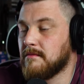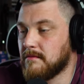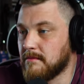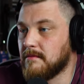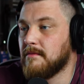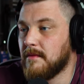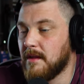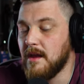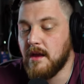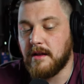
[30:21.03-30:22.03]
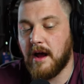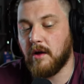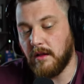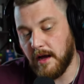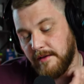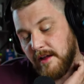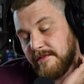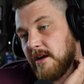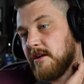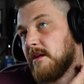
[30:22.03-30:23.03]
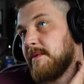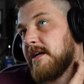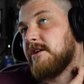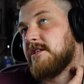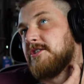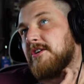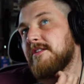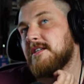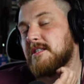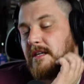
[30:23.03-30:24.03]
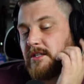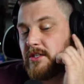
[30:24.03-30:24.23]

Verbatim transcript: Mm-hmm. Now, I'd love to hear, let me hear you touch on this then.